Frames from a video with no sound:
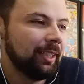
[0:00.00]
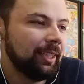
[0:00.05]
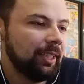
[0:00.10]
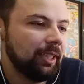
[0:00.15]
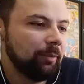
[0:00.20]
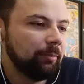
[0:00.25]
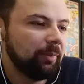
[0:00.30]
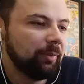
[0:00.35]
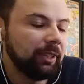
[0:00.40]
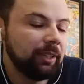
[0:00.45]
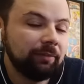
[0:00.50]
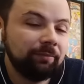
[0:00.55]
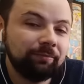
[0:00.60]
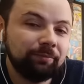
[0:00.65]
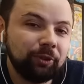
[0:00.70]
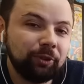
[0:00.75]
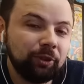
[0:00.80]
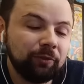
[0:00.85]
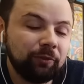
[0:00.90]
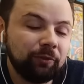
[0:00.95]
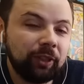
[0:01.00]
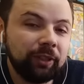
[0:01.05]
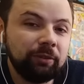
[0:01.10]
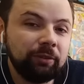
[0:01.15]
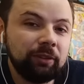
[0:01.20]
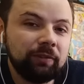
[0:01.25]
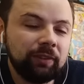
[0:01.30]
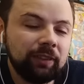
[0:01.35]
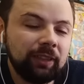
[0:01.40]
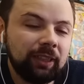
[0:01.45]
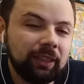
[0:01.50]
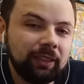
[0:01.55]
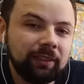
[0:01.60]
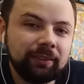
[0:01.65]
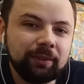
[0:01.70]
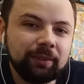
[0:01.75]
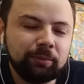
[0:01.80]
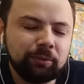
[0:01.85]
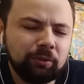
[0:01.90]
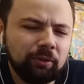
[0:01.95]
But yeah, don't forget to leave a like,
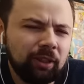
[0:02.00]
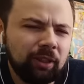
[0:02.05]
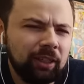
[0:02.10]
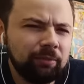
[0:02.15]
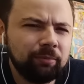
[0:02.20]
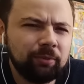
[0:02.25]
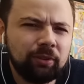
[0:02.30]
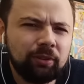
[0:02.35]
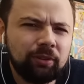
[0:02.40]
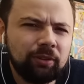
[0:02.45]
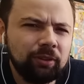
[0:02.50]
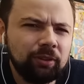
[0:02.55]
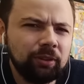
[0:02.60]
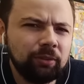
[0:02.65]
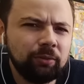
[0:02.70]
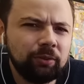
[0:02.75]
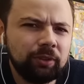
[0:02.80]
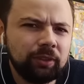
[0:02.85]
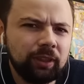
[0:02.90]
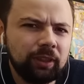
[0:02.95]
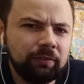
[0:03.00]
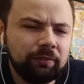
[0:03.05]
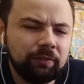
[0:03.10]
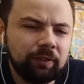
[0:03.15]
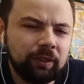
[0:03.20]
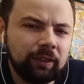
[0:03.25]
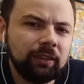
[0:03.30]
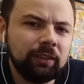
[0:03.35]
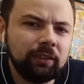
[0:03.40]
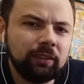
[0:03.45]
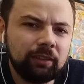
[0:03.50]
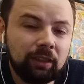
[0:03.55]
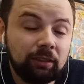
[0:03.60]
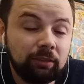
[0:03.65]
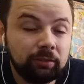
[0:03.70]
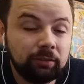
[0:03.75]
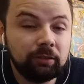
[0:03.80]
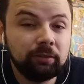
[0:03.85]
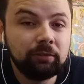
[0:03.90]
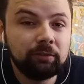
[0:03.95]
subscribe, all the good stuff, and
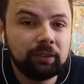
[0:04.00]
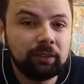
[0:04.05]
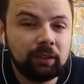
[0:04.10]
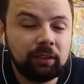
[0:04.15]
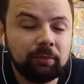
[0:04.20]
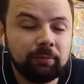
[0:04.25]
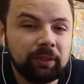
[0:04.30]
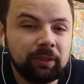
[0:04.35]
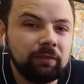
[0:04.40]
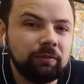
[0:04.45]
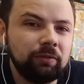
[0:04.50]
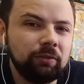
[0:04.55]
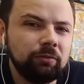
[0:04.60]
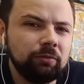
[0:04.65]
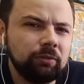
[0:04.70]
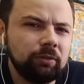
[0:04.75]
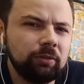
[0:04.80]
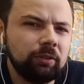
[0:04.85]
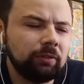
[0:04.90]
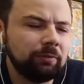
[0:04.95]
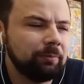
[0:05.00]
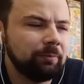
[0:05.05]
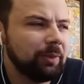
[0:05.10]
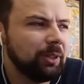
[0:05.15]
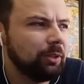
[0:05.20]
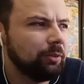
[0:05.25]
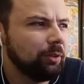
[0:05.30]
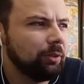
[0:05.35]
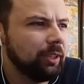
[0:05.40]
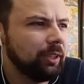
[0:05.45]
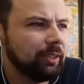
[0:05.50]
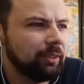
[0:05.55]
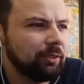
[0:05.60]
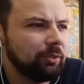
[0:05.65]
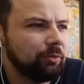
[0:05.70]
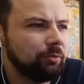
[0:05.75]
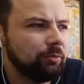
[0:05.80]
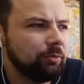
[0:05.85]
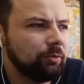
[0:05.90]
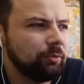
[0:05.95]
also tell me if you would love me to
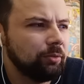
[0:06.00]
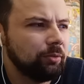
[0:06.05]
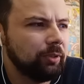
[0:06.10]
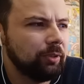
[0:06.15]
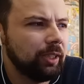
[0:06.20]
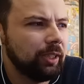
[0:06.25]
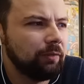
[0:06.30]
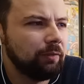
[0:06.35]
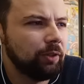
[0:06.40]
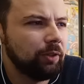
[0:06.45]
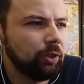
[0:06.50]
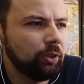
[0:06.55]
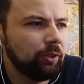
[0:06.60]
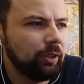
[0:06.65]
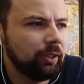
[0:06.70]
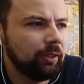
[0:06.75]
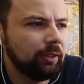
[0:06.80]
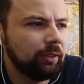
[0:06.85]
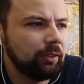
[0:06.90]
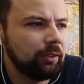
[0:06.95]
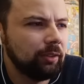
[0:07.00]
react to that video that...